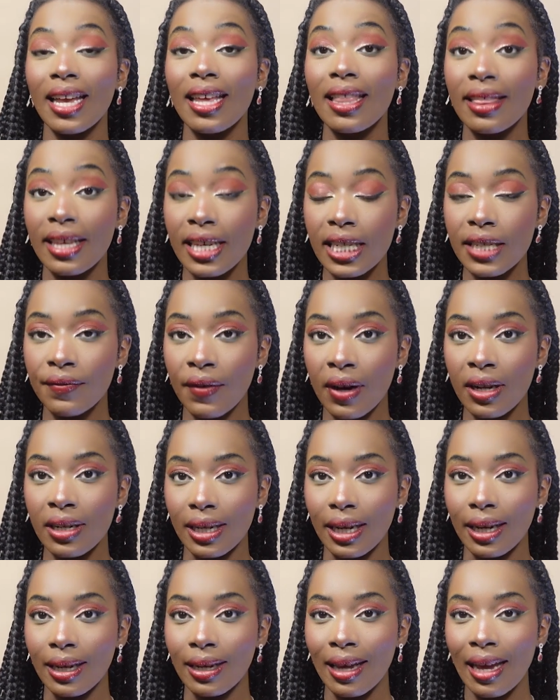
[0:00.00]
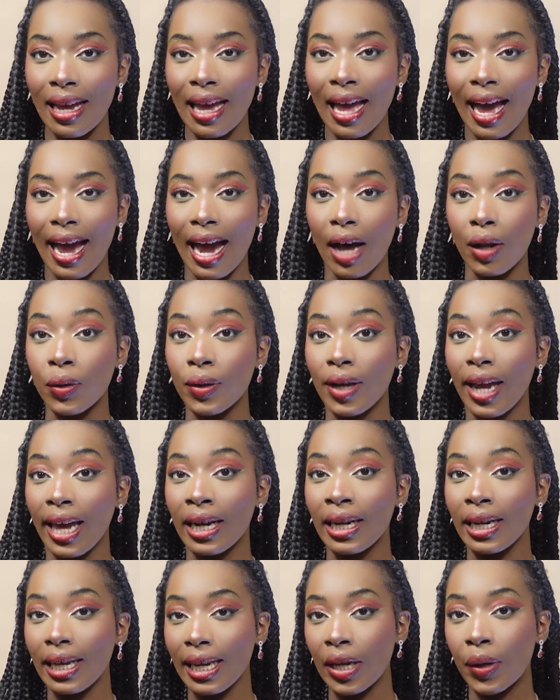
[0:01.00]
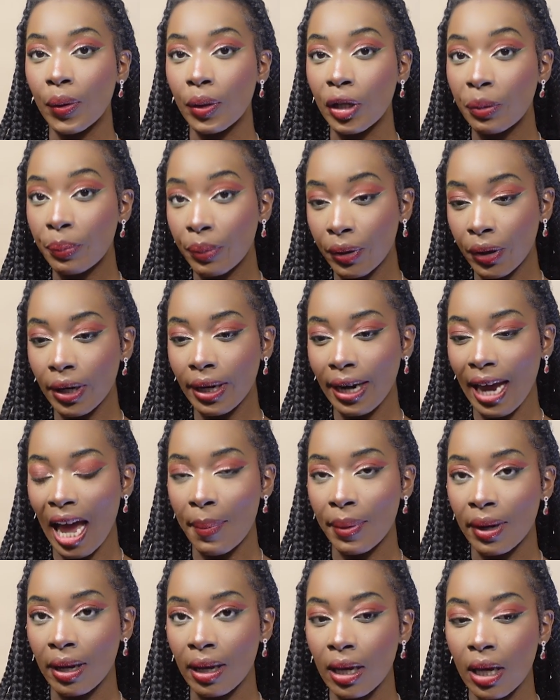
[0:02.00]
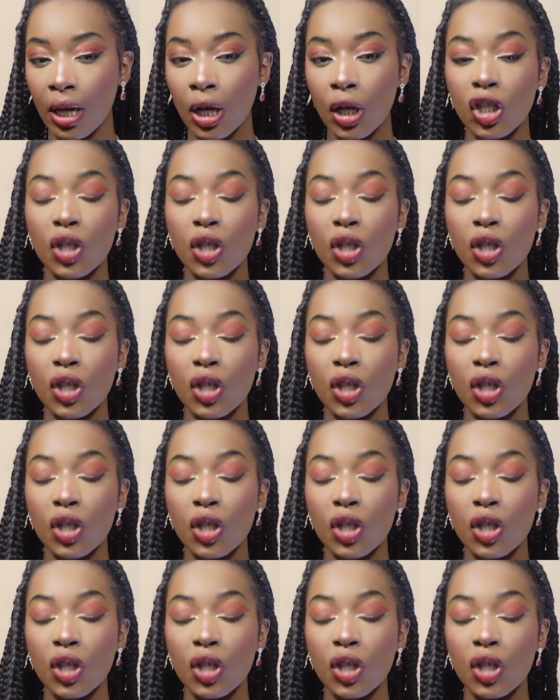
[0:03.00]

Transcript: This funding, allocated equally per capita,